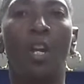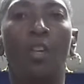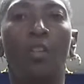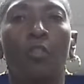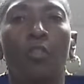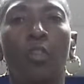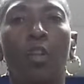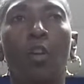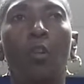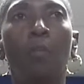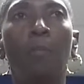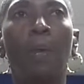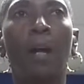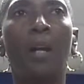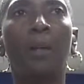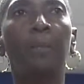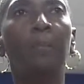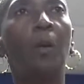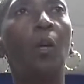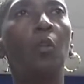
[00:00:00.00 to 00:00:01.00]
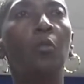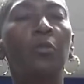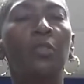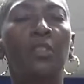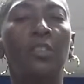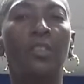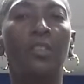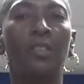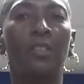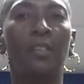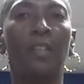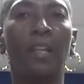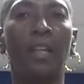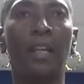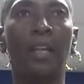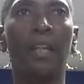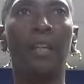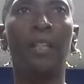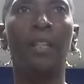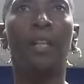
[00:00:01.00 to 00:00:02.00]
So my post
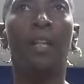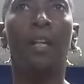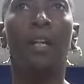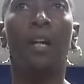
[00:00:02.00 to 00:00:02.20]
today